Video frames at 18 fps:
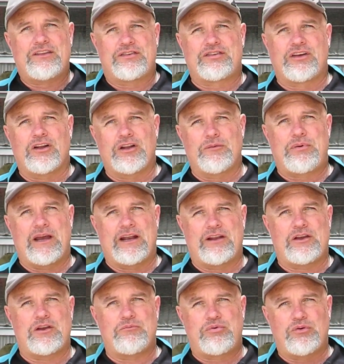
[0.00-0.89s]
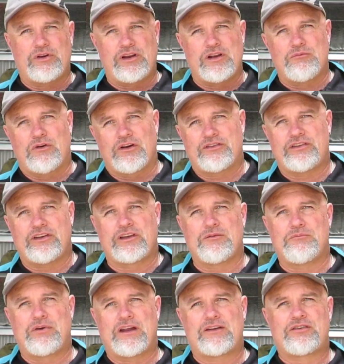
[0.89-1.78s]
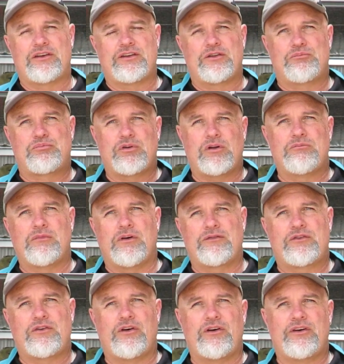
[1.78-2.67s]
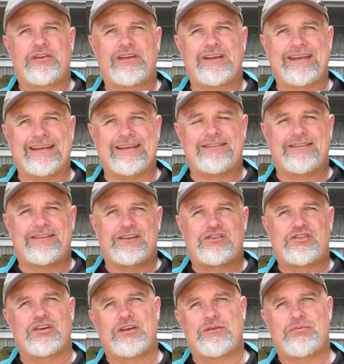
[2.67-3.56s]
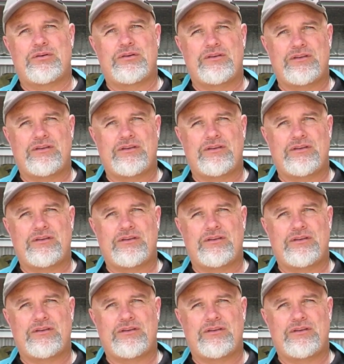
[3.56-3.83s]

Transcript: solar panel input into my second battery. The problem I've got is the cheap